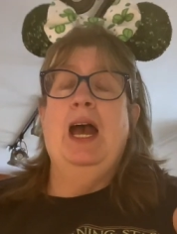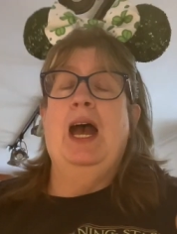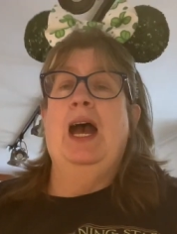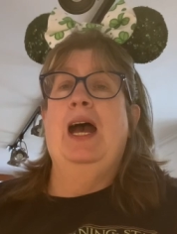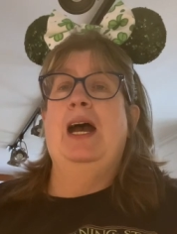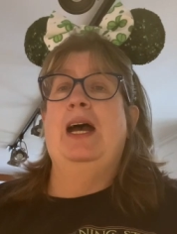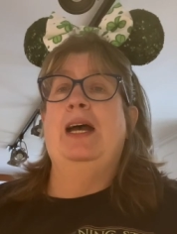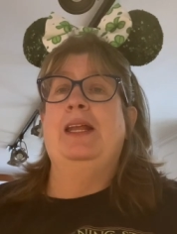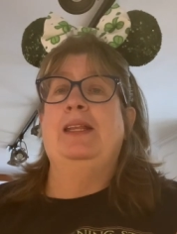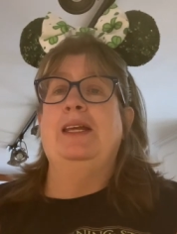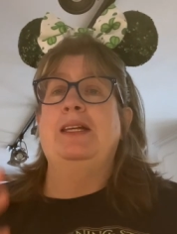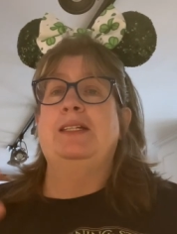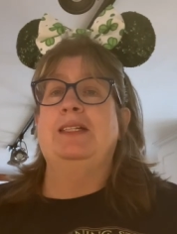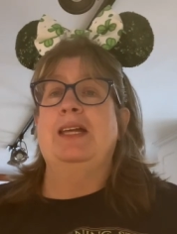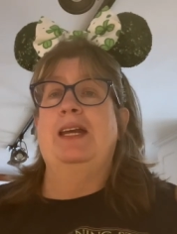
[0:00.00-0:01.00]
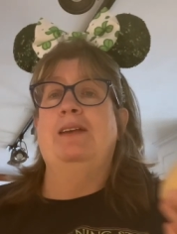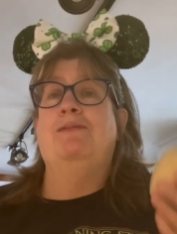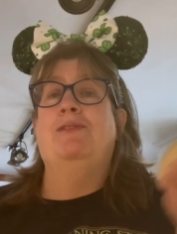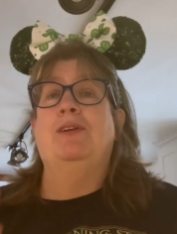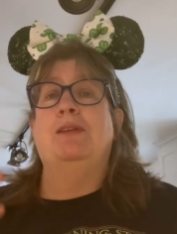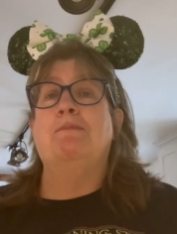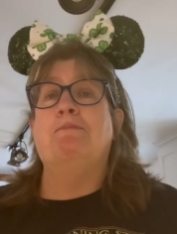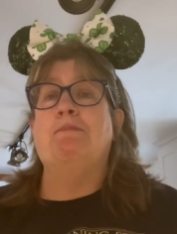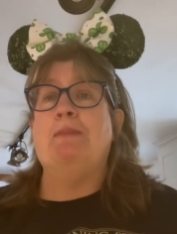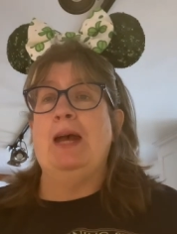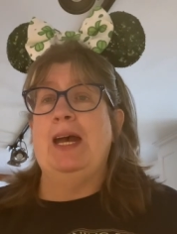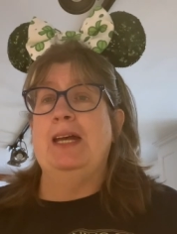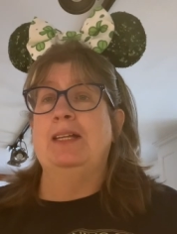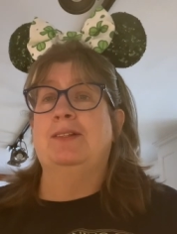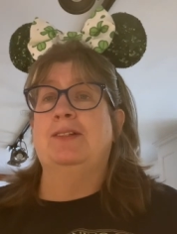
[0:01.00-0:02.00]
Uh, they say for the
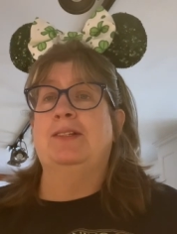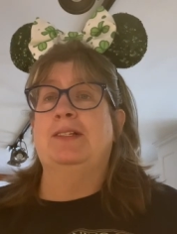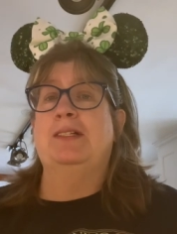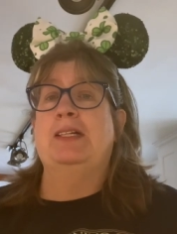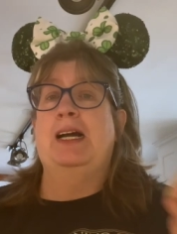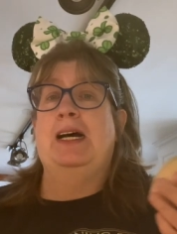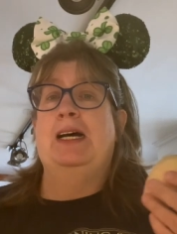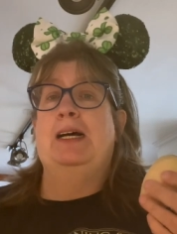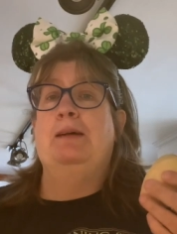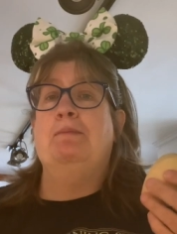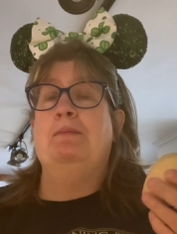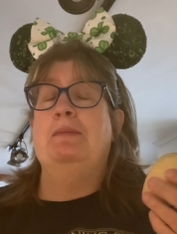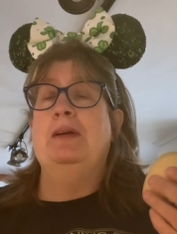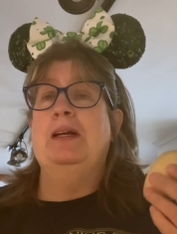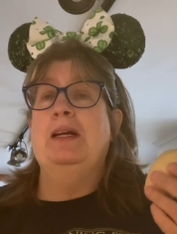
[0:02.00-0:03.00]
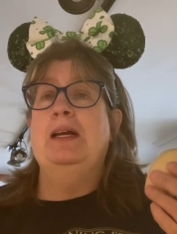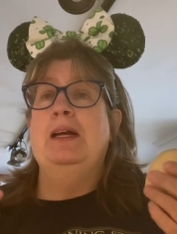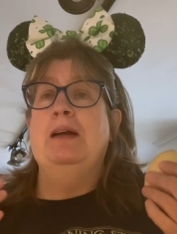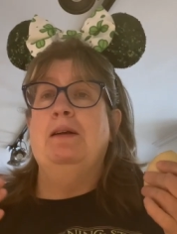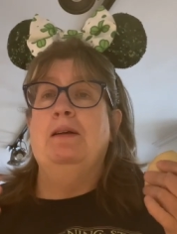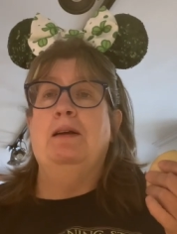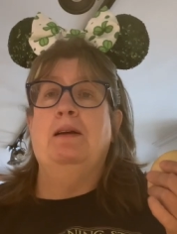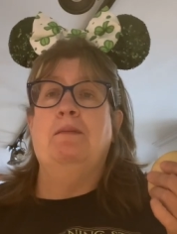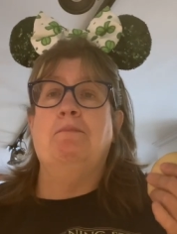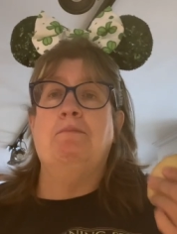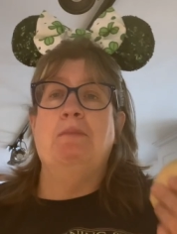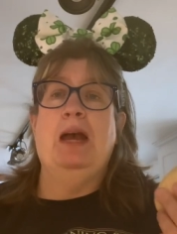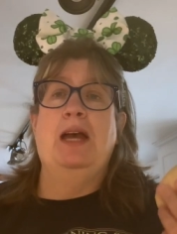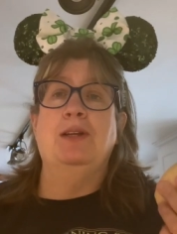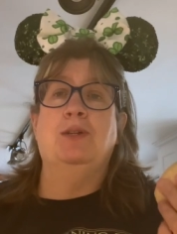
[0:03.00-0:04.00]
best um,
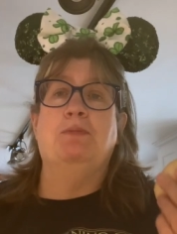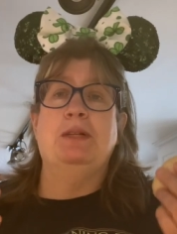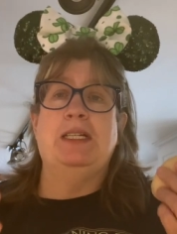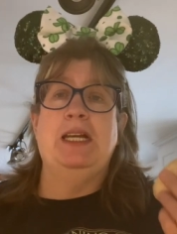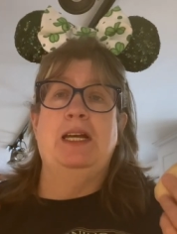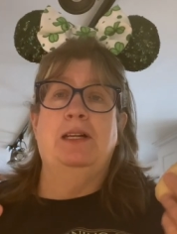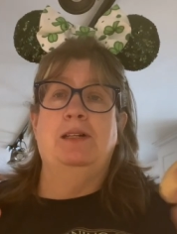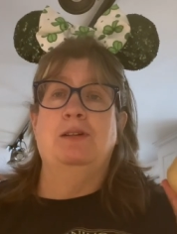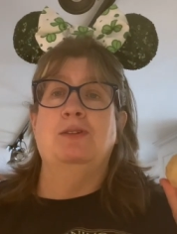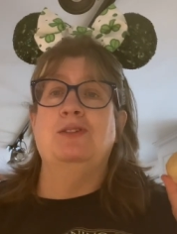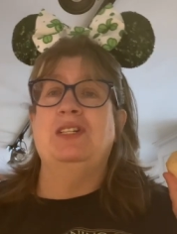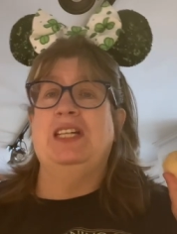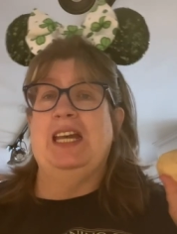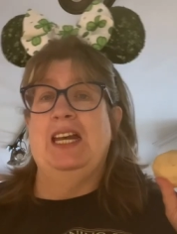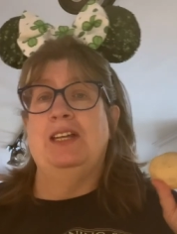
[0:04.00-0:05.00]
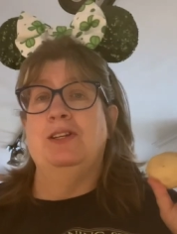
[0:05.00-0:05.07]
mashed potatoes, get